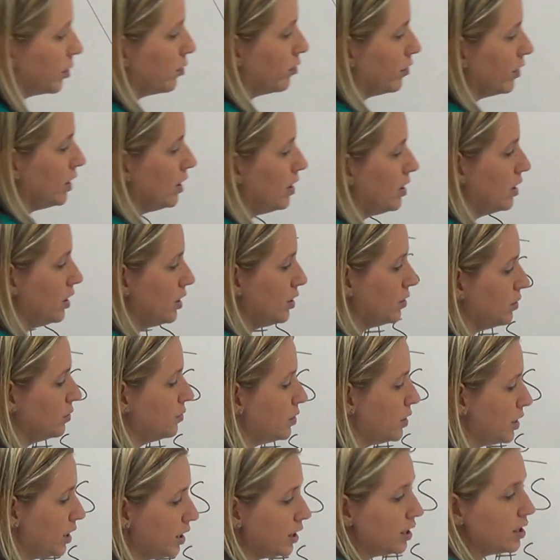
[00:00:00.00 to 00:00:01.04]

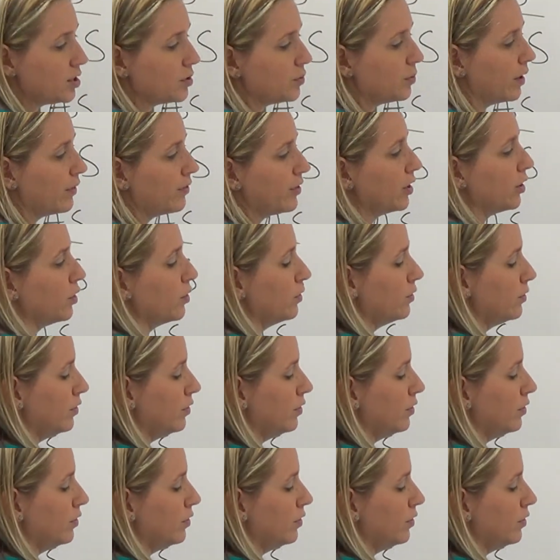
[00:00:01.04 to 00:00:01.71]
VUT, so we have to go